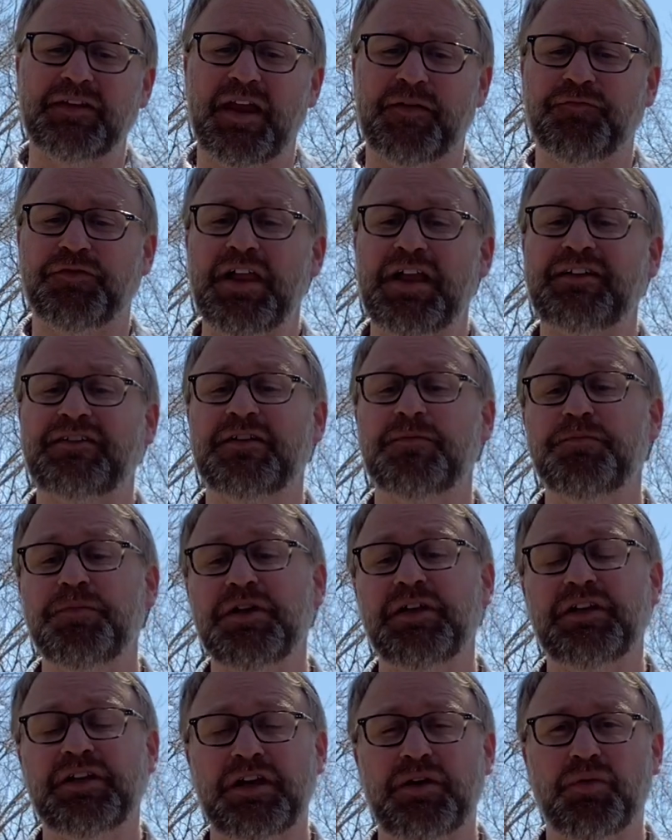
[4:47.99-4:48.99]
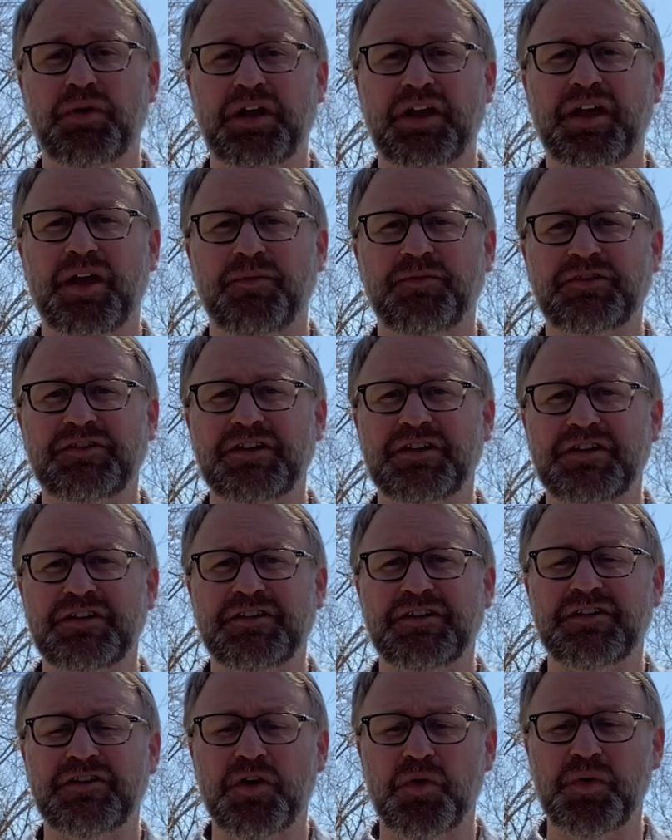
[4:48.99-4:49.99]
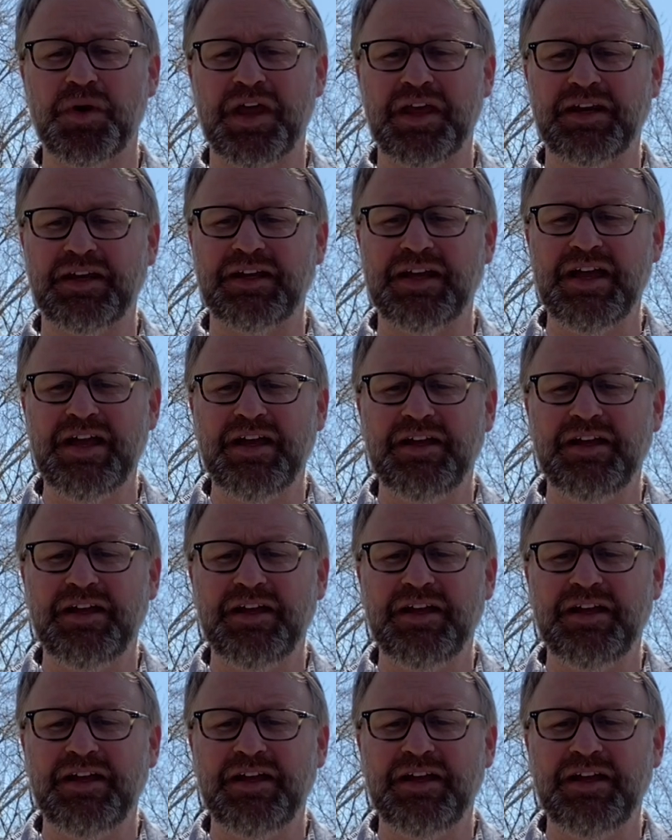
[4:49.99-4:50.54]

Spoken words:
and flexibility when it comes to donating